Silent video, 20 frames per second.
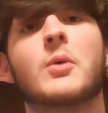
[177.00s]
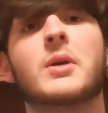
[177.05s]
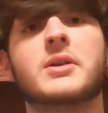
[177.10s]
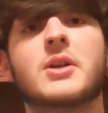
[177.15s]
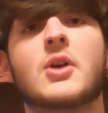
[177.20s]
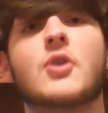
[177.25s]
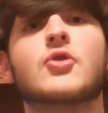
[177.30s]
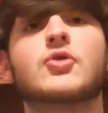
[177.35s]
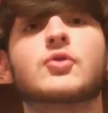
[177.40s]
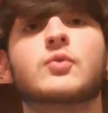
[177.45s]
one
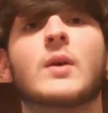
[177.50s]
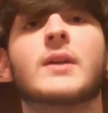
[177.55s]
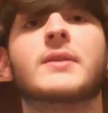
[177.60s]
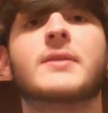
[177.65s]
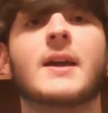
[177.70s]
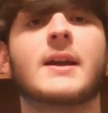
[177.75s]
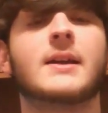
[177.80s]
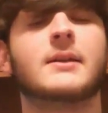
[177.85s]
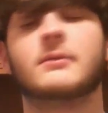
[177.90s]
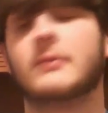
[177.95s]
knows what
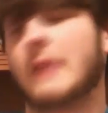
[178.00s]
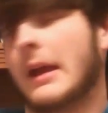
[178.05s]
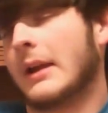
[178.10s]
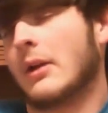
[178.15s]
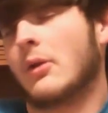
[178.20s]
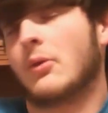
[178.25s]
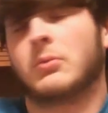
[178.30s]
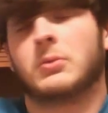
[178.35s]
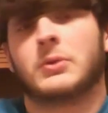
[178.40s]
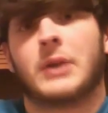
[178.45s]
they
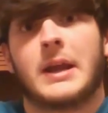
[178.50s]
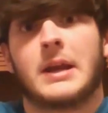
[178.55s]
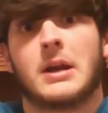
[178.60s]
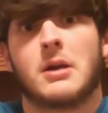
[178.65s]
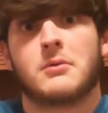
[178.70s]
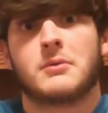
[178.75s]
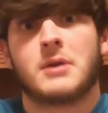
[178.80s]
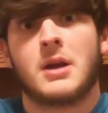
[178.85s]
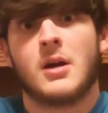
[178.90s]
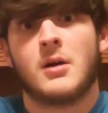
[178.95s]
don't
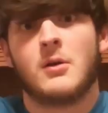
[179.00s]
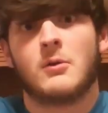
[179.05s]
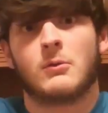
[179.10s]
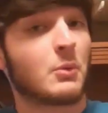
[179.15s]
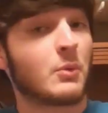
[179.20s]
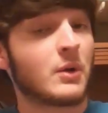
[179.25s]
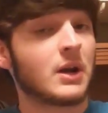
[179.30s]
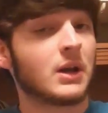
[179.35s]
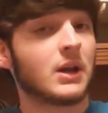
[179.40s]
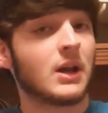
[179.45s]
know.
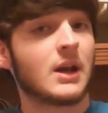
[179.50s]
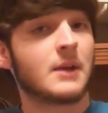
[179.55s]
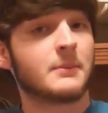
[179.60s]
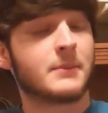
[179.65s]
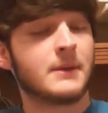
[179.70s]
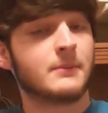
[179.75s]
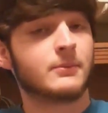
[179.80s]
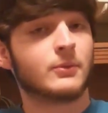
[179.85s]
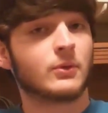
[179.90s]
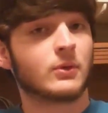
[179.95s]
What a lot of
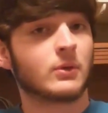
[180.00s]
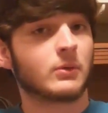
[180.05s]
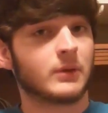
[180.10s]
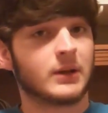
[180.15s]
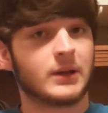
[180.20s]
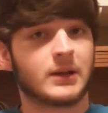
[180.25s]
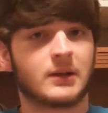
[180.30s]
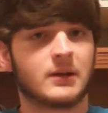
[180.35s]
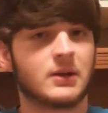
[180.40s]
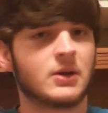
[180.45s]
people are
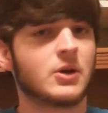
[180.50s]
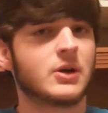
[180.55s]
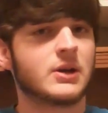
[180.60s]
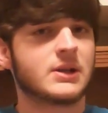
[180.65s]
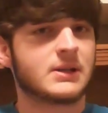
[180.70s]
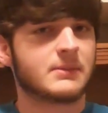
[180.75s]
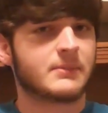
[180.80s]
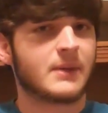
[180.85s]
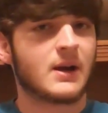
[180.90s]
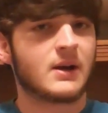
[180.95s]
really
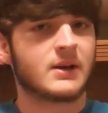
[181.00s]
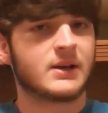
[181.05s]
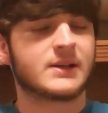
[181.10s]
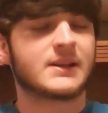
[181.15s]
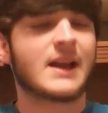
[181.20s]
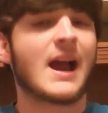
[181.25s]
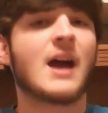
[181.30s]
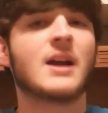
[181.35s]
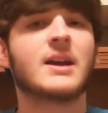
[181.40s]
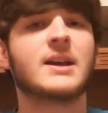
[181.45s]
curious about
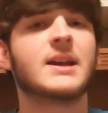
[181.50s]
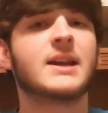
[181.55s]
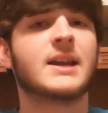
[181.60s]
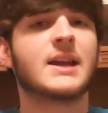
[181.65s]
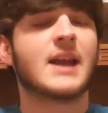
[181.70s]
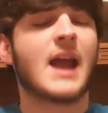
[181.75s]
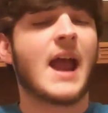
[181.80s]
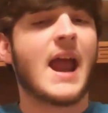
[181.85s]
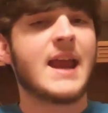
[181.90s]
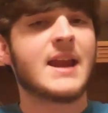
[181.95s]
is how did it
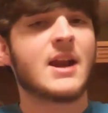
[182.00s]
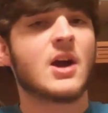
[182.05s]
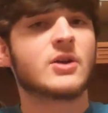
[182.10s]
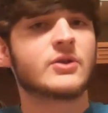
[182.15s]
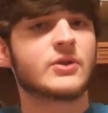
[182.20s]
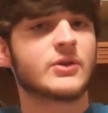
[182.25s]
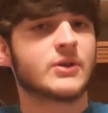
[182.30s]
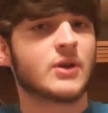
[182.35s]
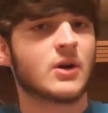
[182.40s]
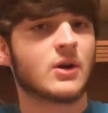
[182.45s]
get
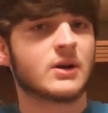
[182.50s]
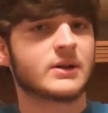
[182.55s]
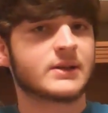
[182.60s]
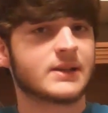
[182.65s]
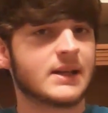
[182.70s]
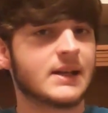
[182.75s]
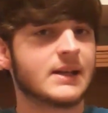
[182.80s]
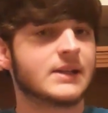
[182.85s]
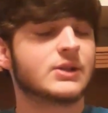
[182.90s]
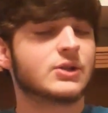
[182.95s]
800
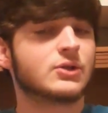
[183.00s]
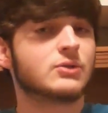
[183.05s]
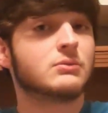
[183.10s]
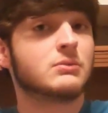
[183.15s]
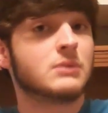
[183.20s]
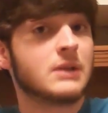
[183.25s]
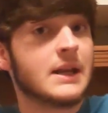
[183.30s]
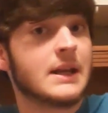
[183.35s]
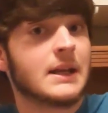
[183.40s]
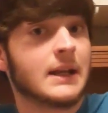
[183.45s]
yards
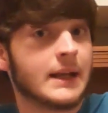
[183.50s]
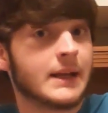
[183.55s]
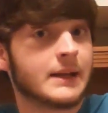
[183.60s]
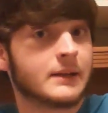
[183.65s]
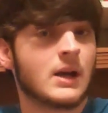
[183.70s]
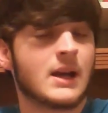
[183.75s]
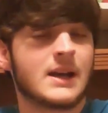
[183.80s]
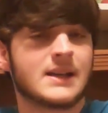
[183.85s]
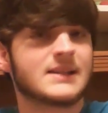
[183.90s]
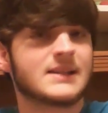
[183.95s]
inland? And